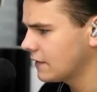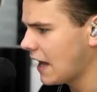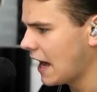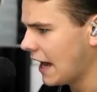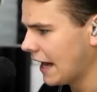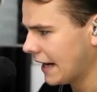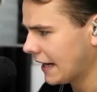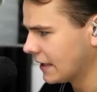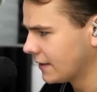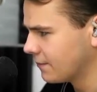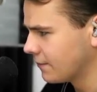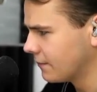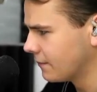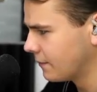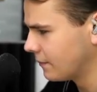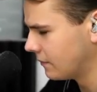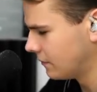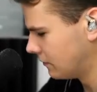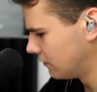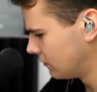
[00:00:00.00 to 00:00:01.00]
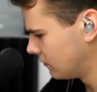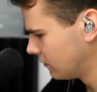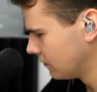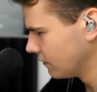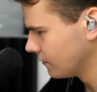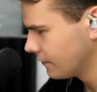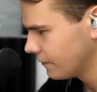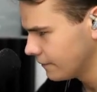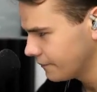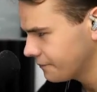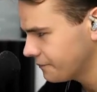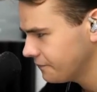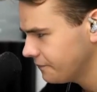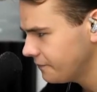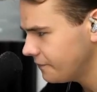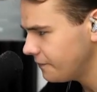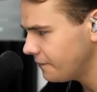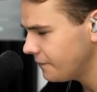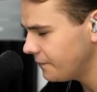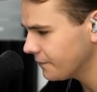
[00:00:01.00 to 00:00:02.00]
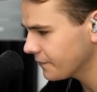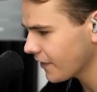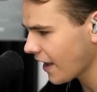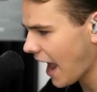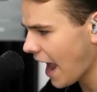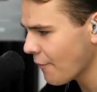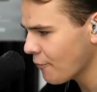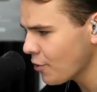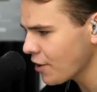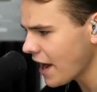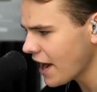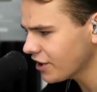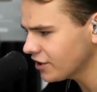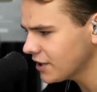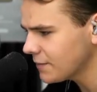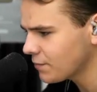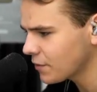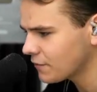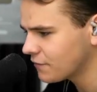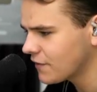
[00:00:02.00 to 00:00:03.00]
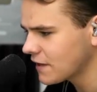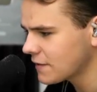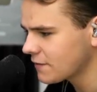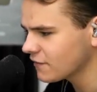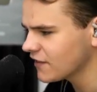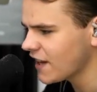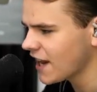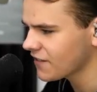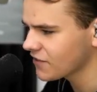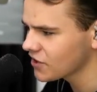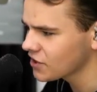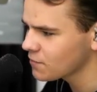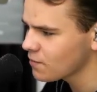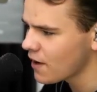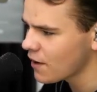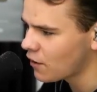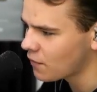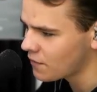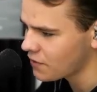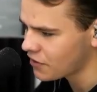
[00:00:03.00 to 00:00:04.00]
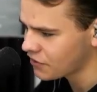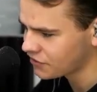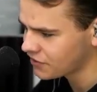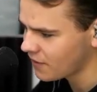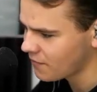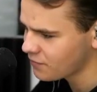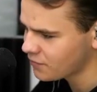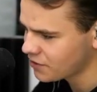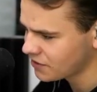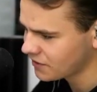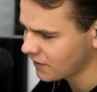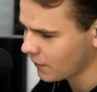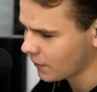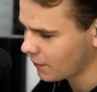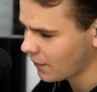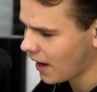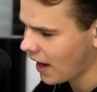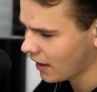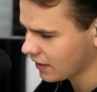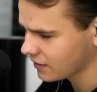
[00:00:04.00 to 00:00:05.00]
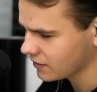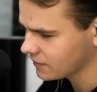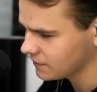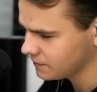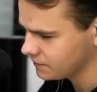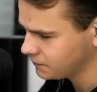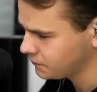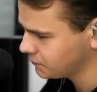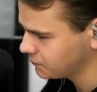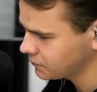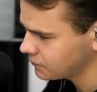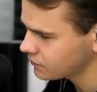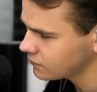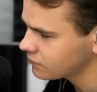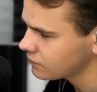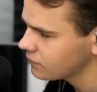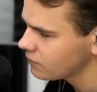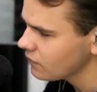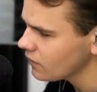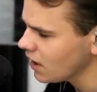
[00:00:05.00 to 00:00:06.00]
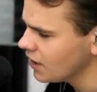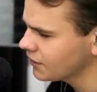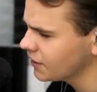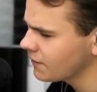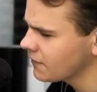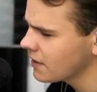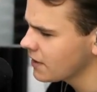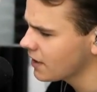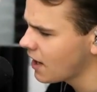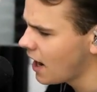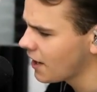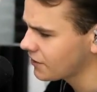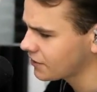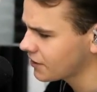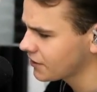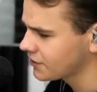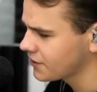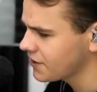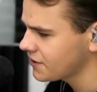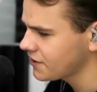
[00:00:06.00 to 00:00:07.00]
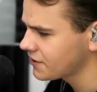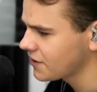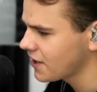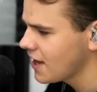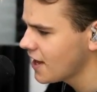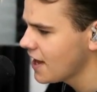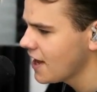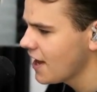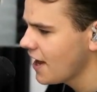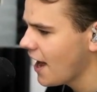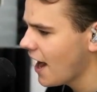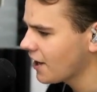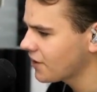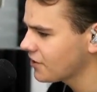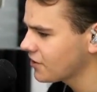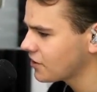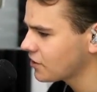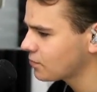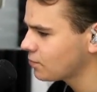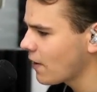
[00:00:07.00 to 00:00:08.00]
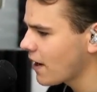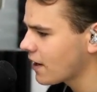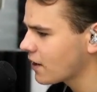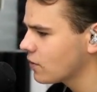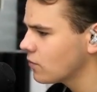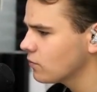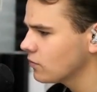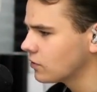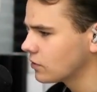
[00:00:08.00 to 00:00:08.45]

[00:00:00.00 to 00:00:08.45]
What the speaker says: flying. I would actually prefer flying this plane over the 737 MAX. So I'm being honest, because this is actually just way